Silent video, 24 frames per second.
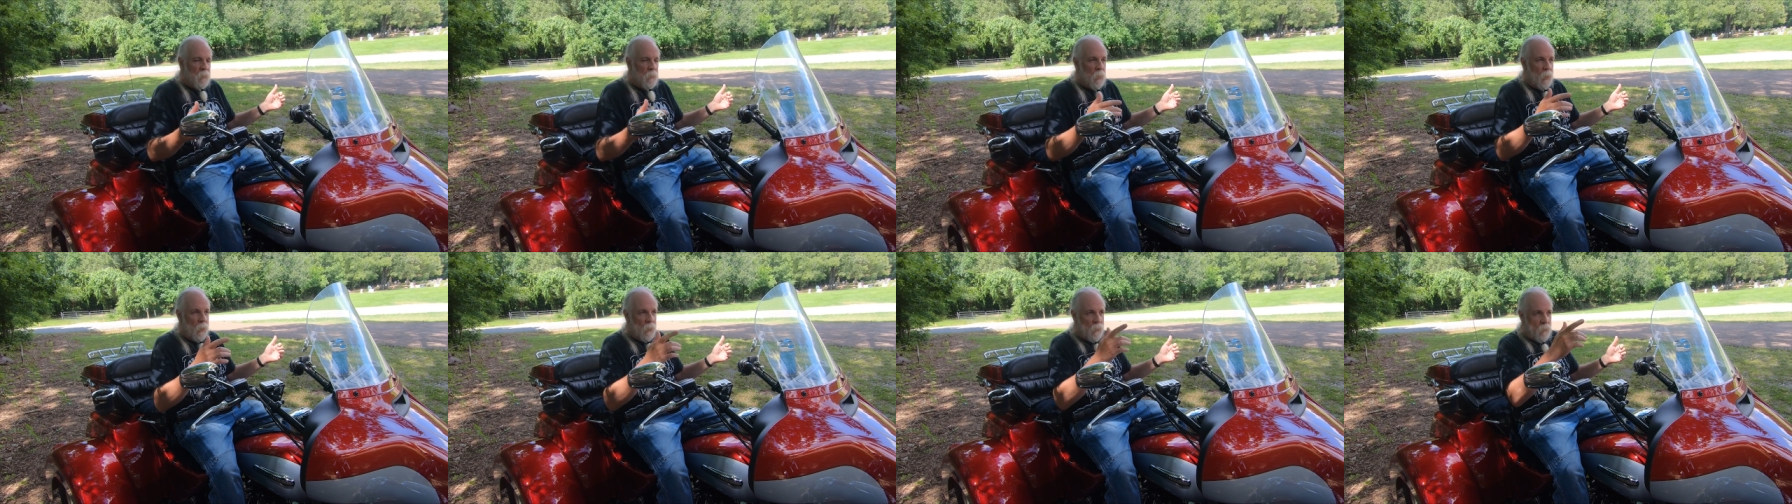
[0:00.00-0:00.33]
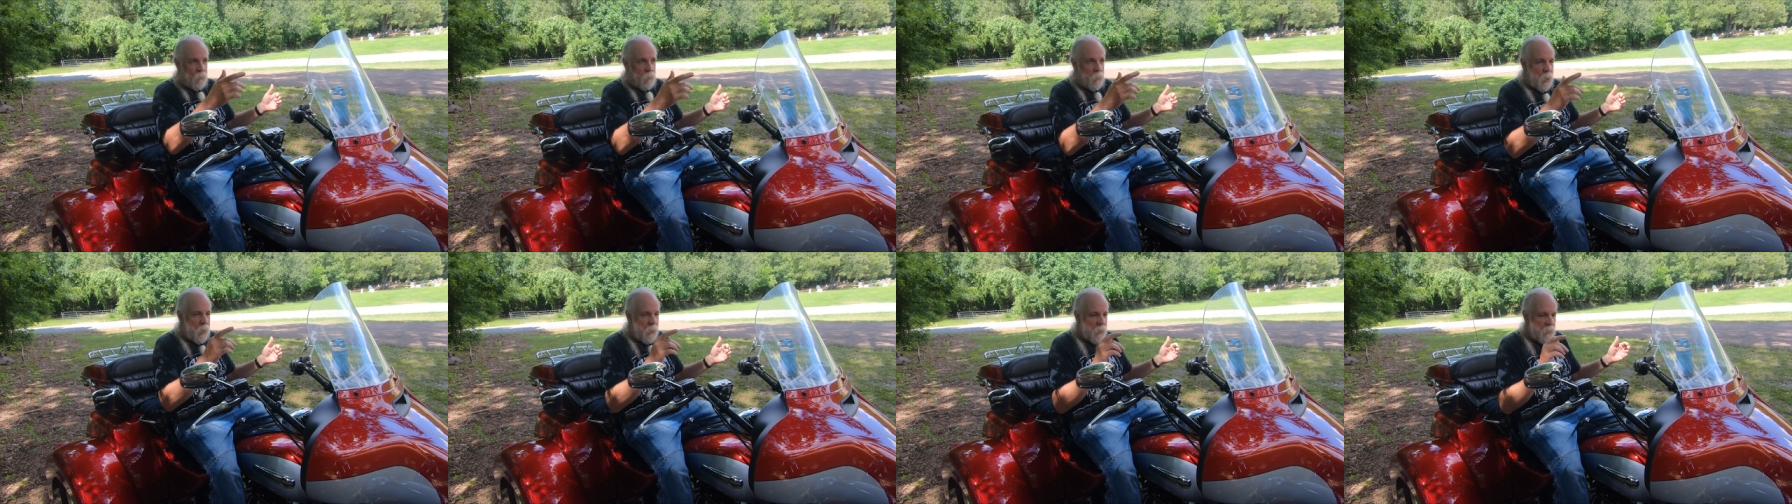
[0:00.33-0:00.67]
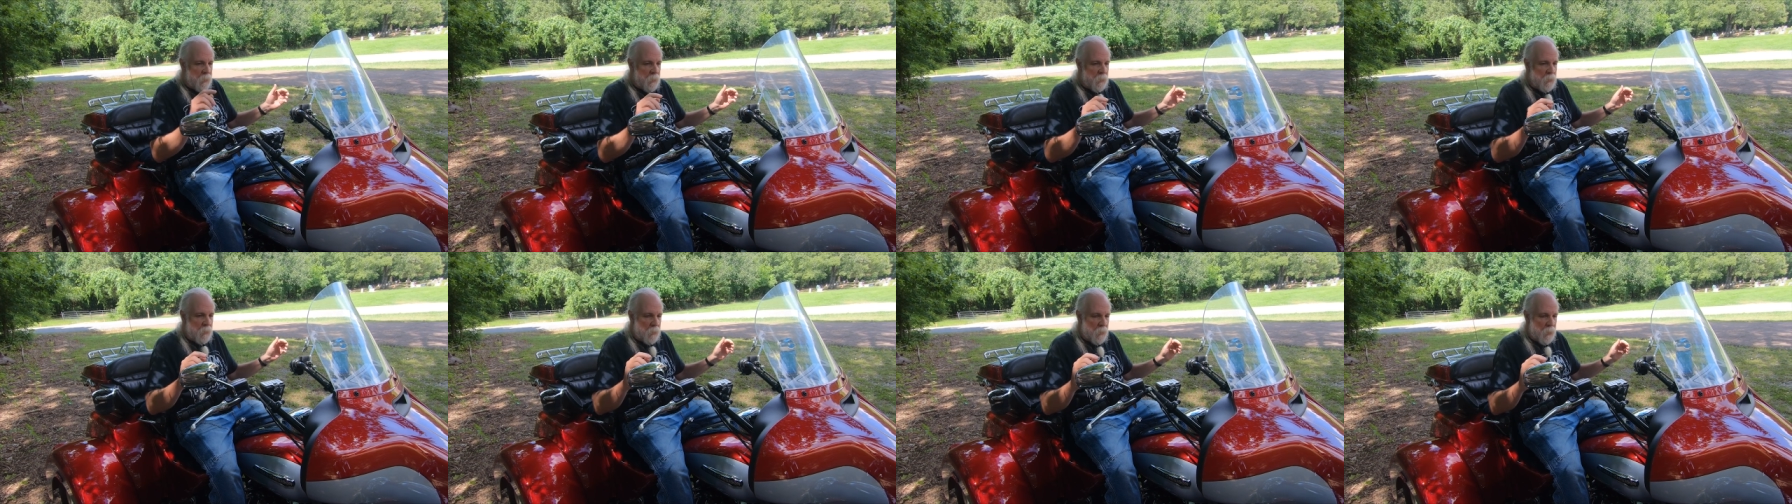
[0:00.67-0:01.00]
like Dwayne
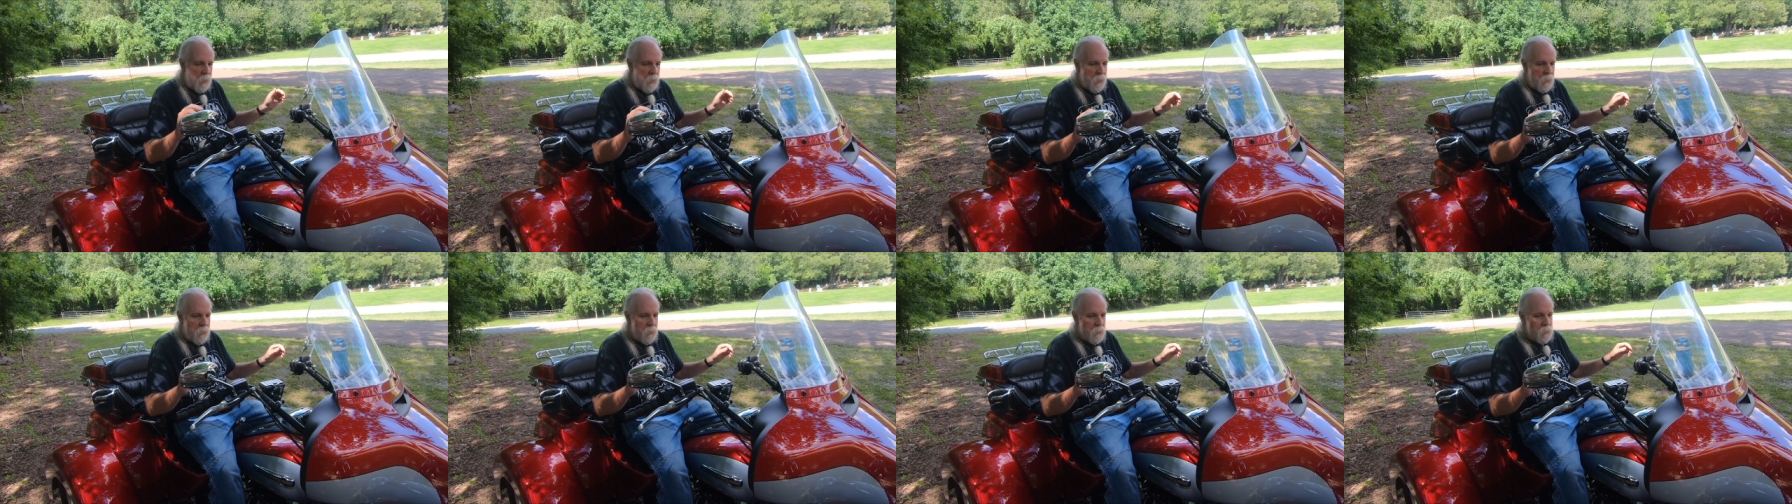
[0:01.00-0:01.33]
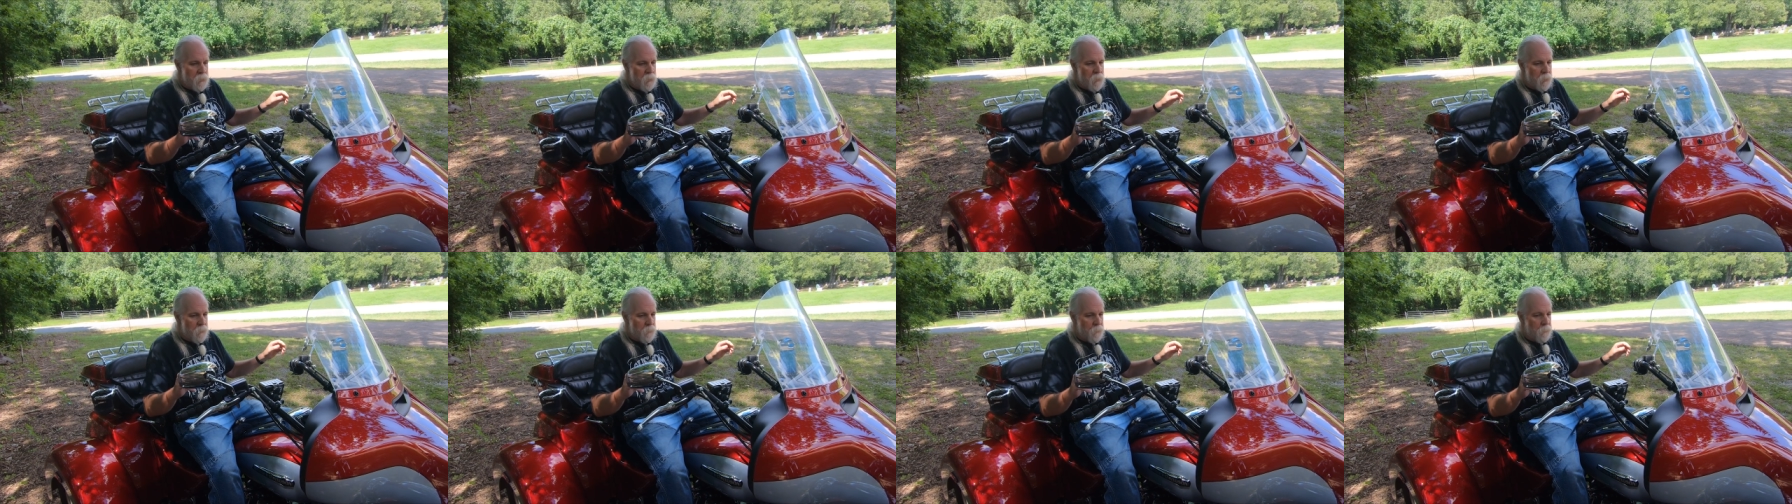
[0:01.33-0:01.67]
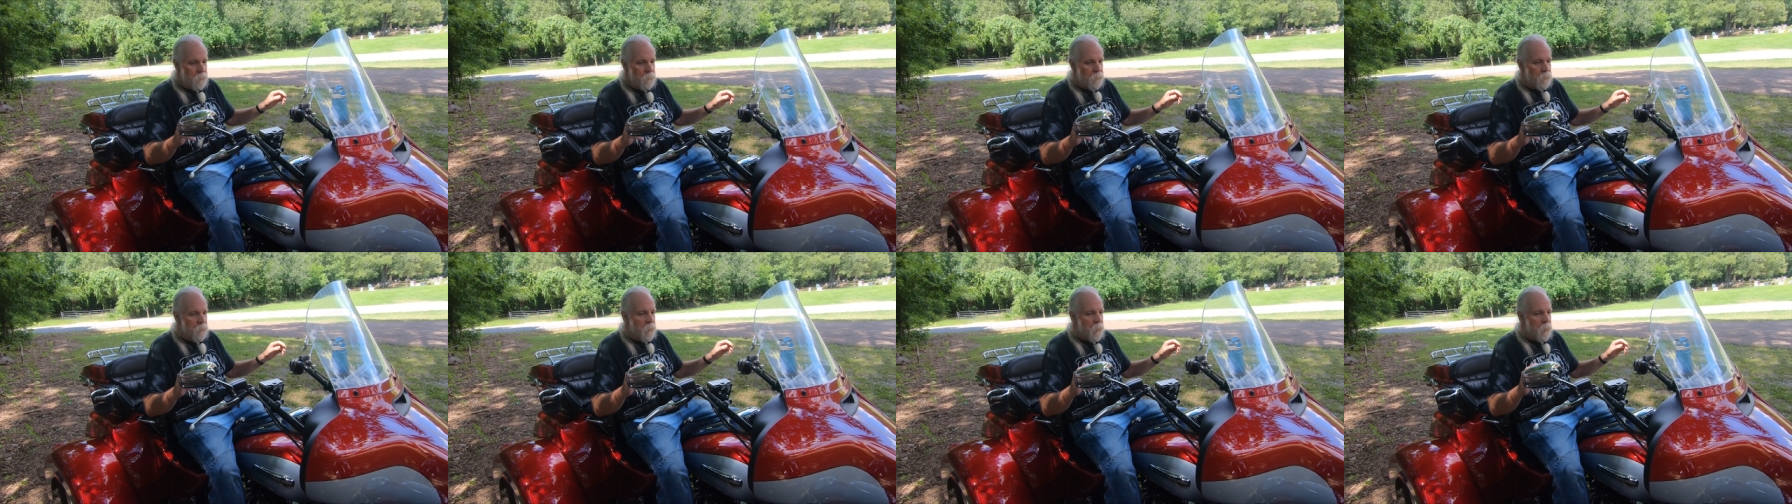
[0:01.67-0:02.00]
did on his,
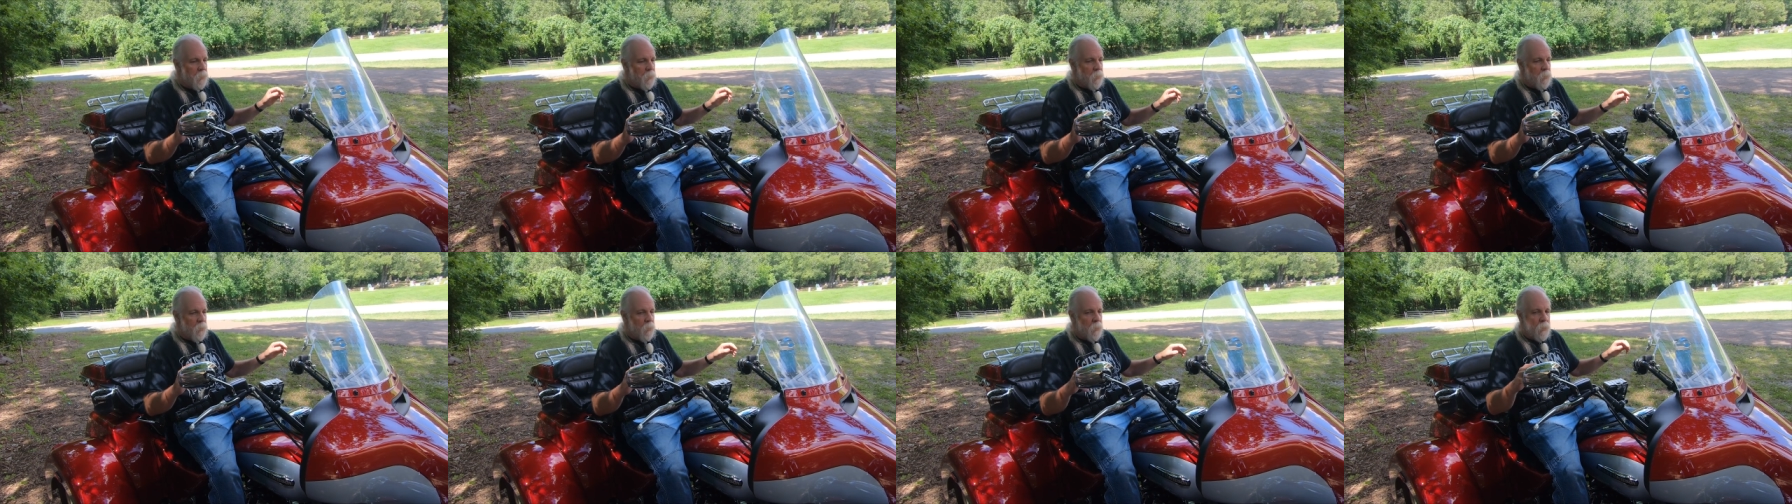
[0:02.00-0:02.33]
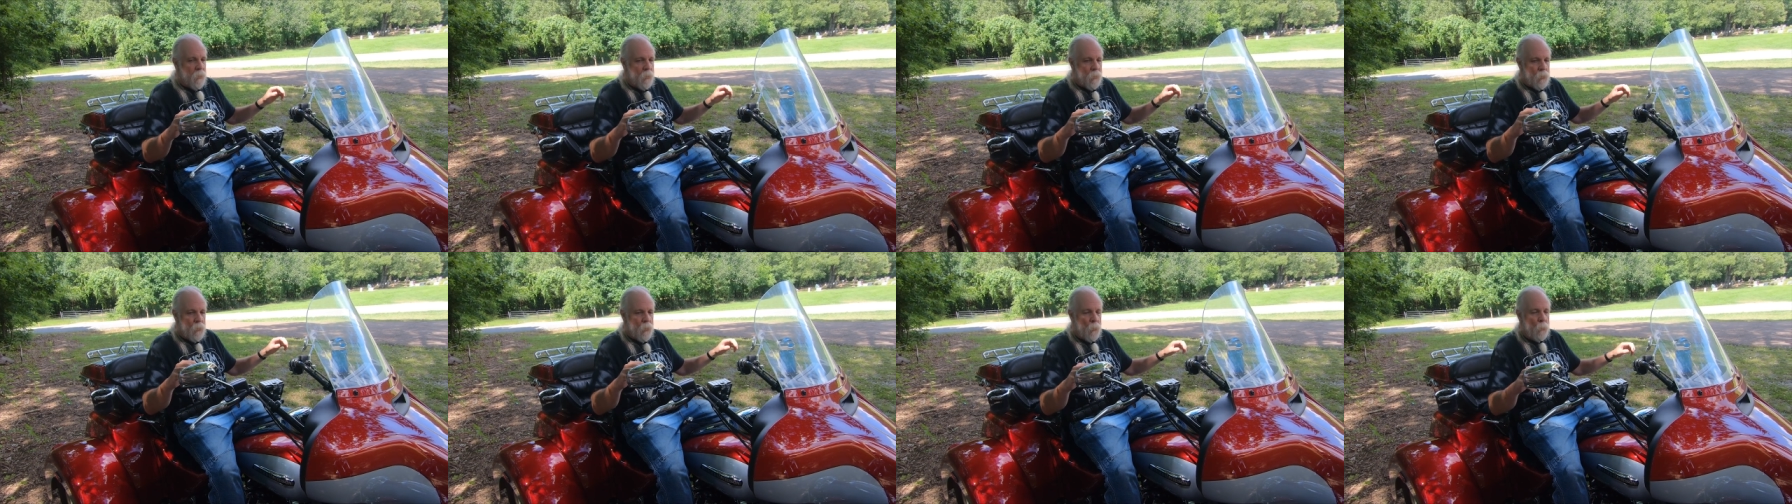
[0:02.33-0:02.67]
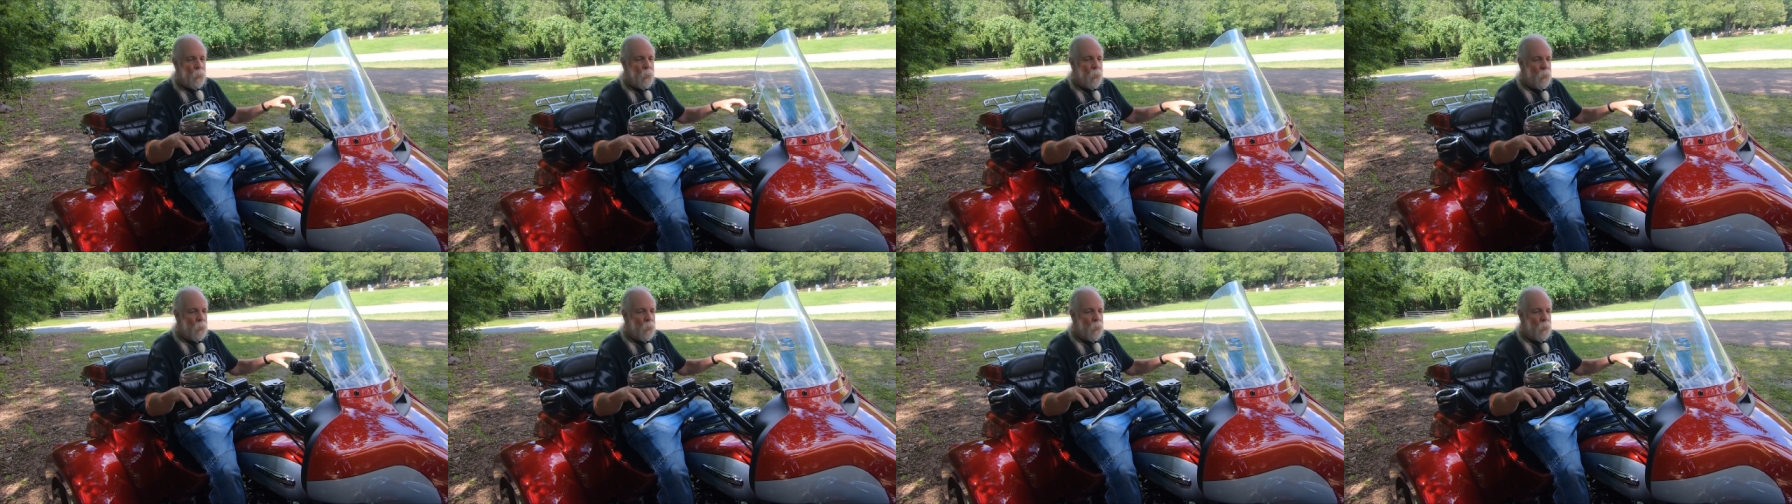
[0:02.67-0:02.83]
you